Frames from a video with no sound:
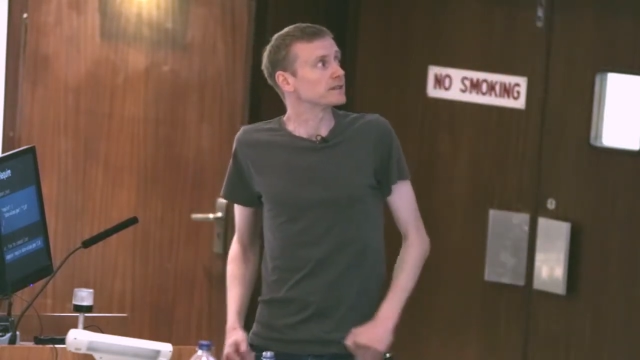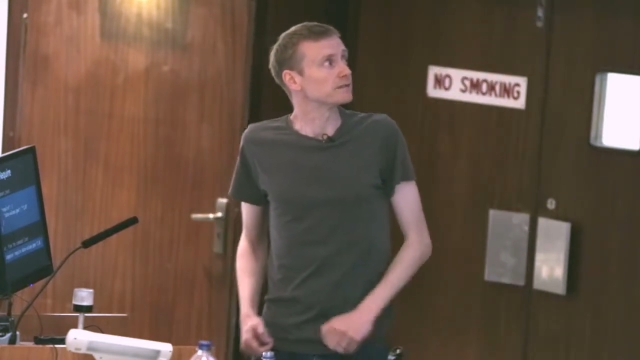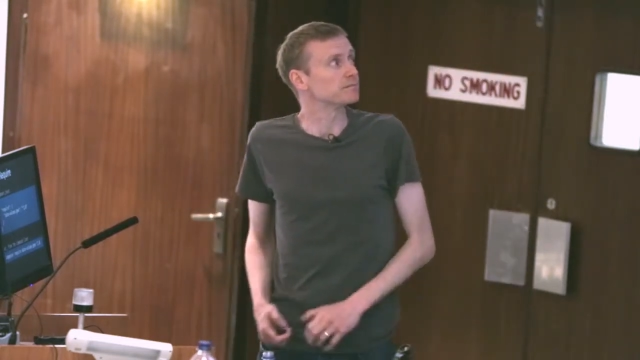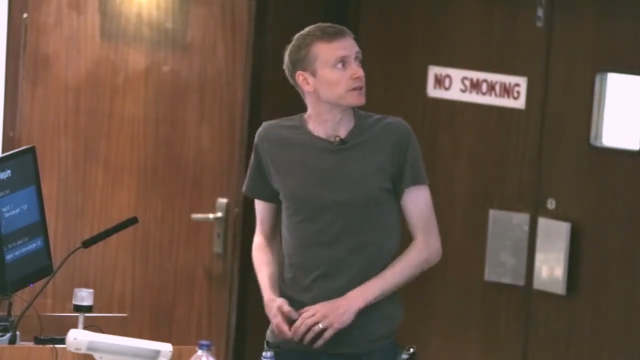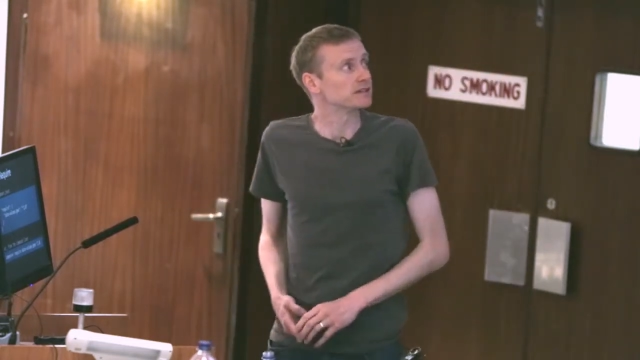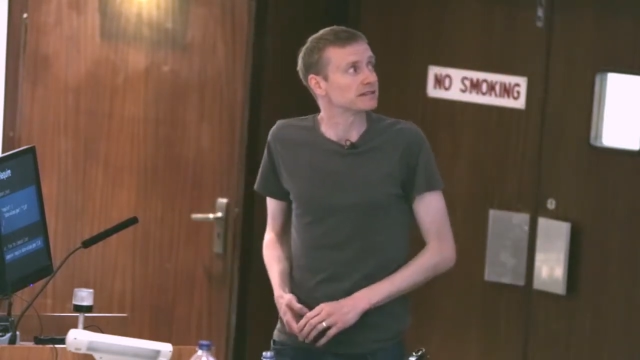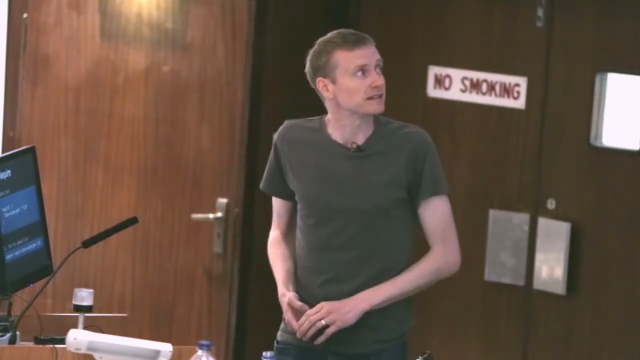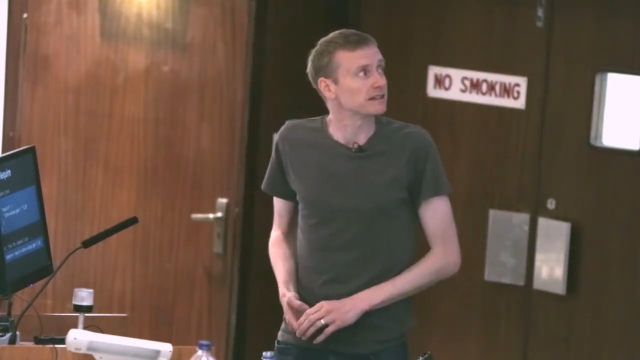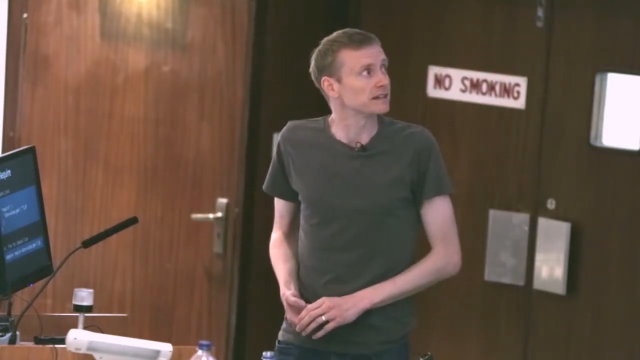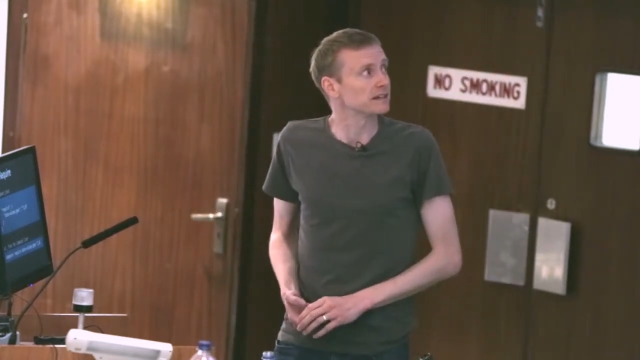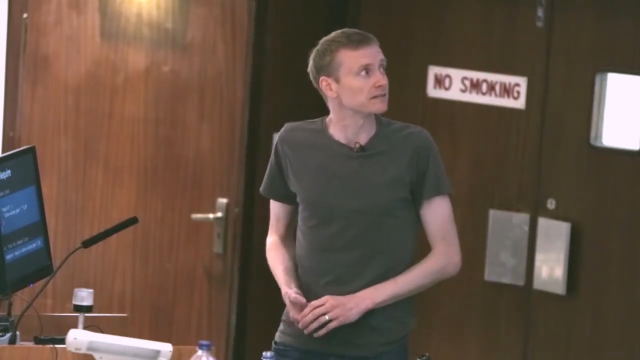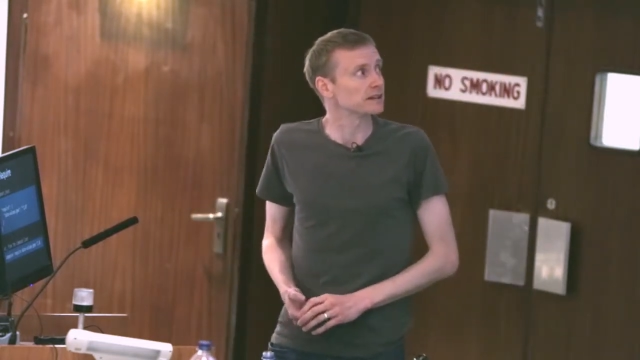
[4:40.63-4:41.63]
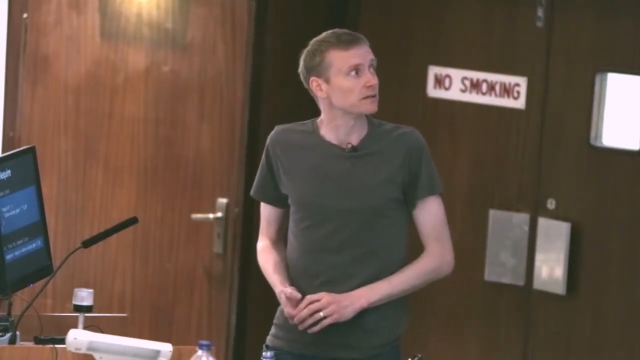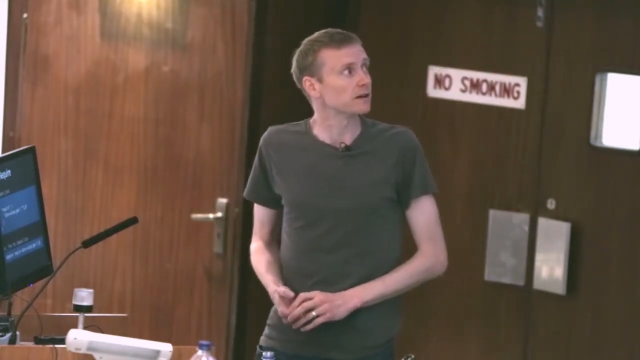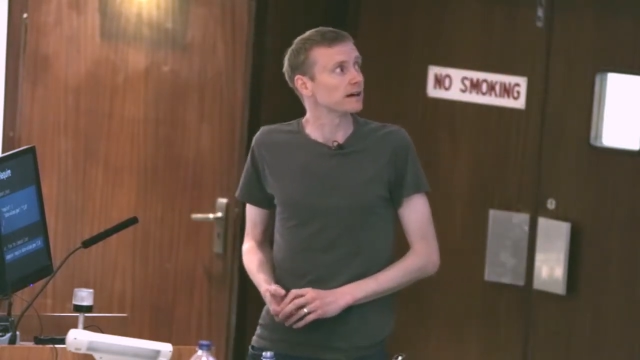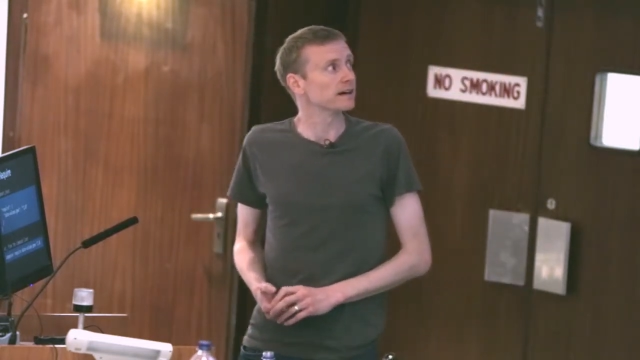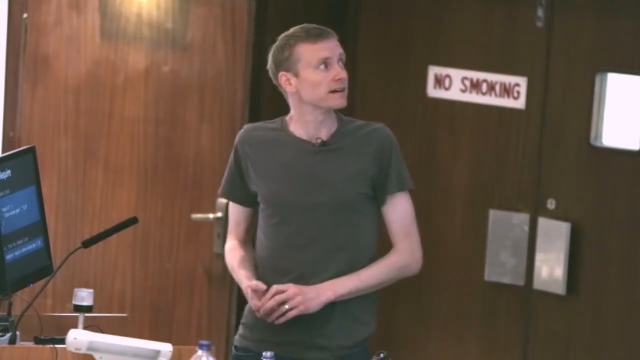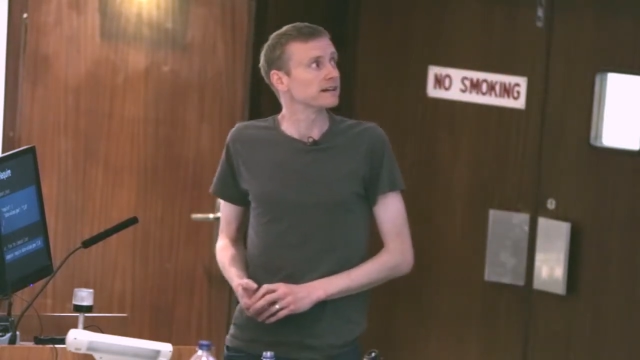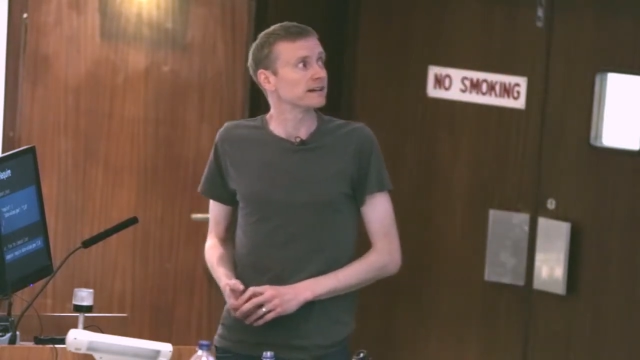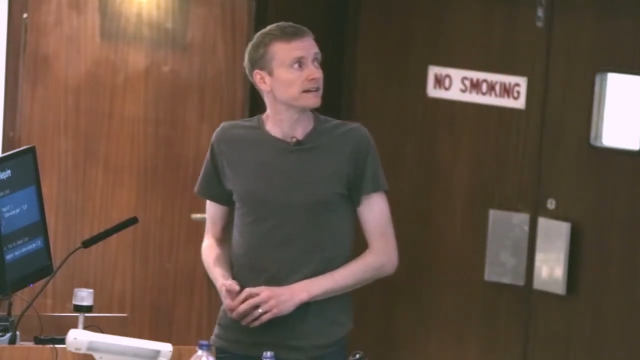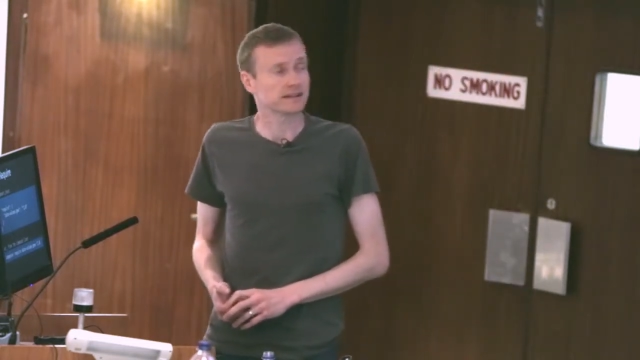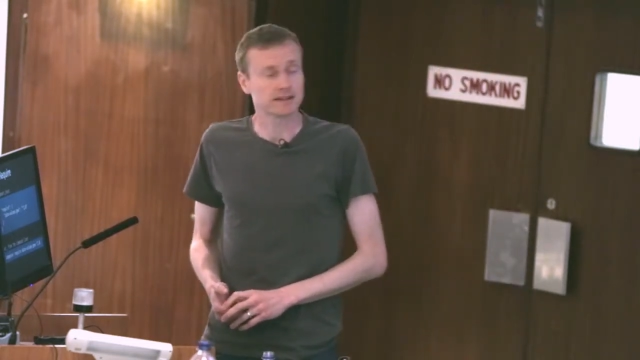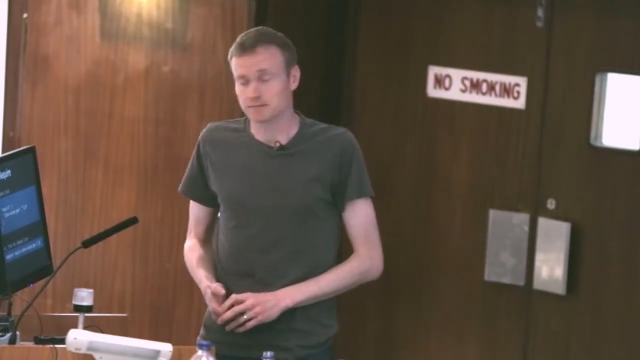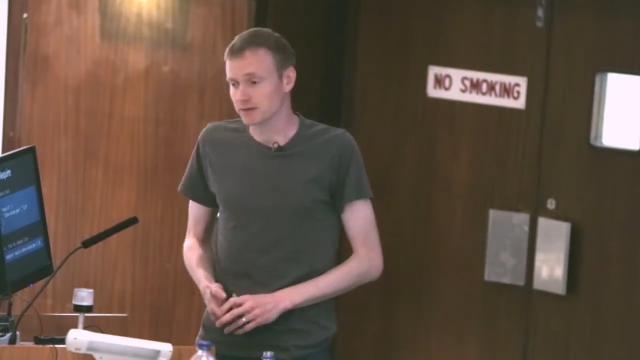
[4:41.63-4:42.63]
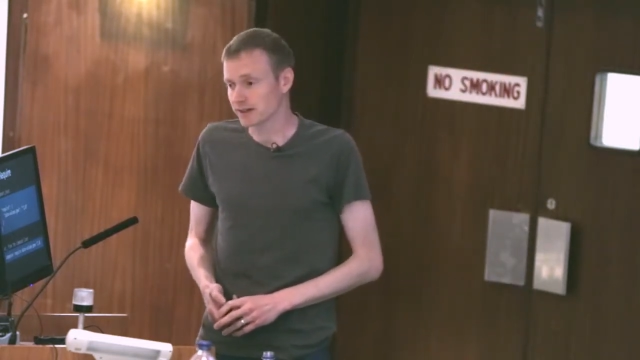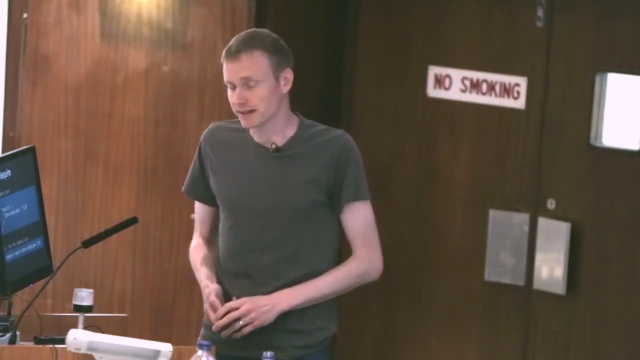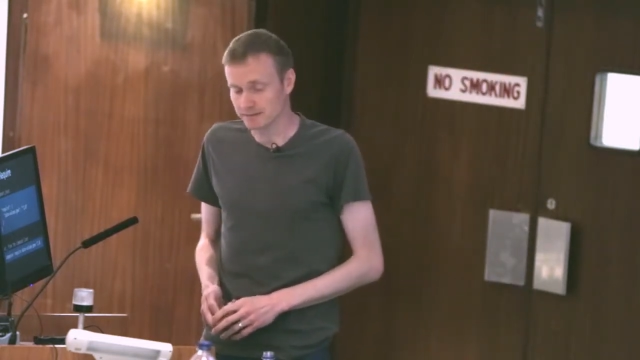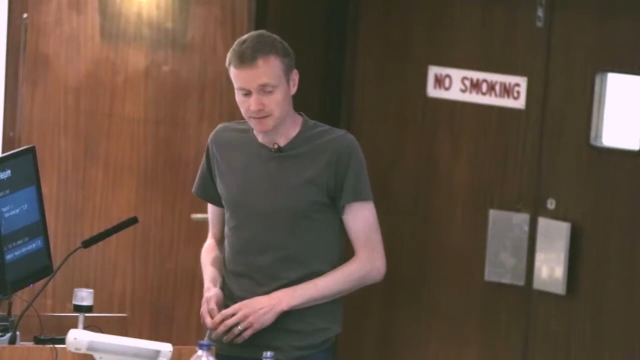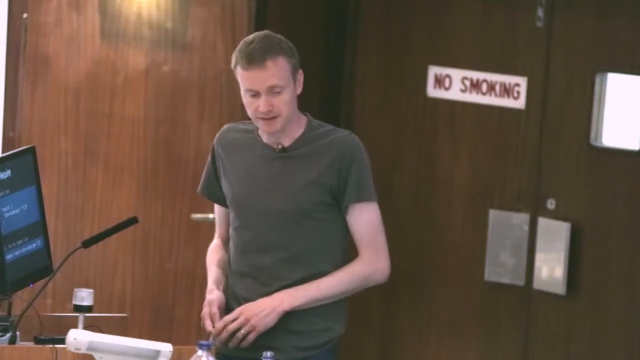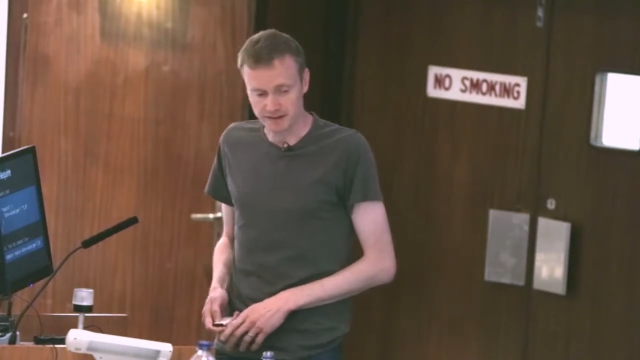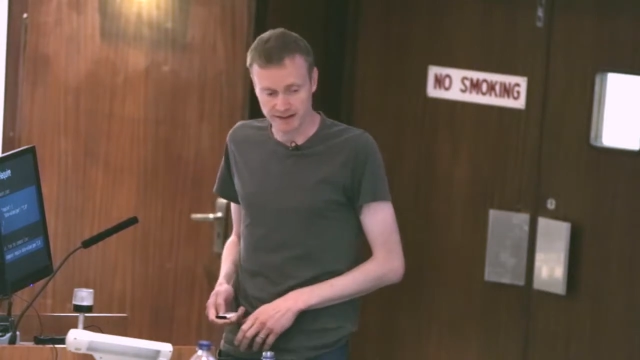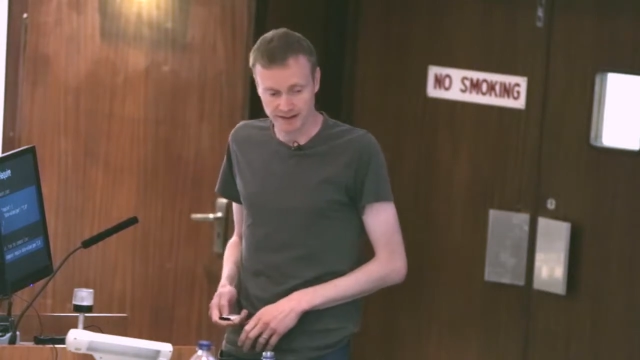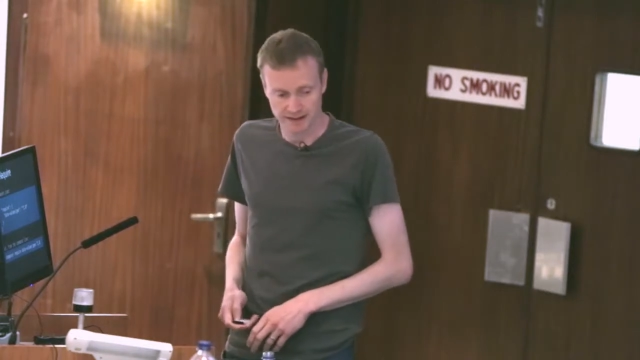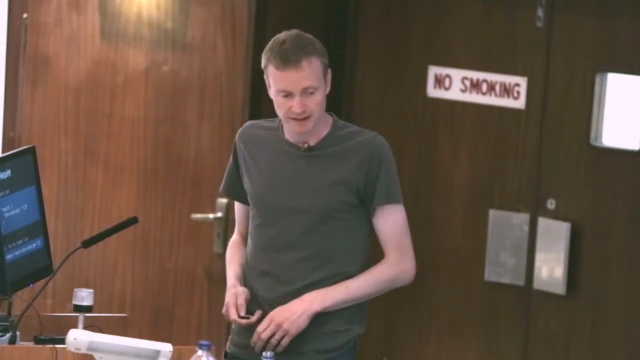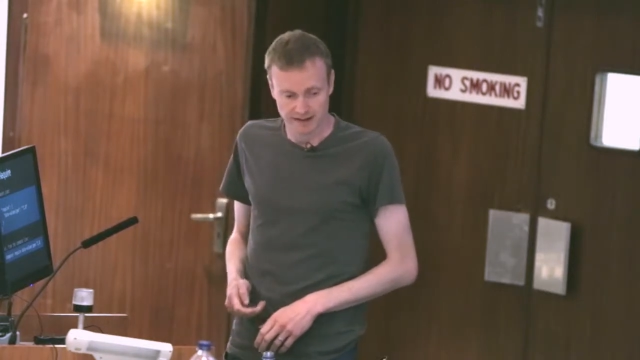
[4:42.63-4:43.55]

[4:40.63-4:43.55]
Composer require and then putting in my thing.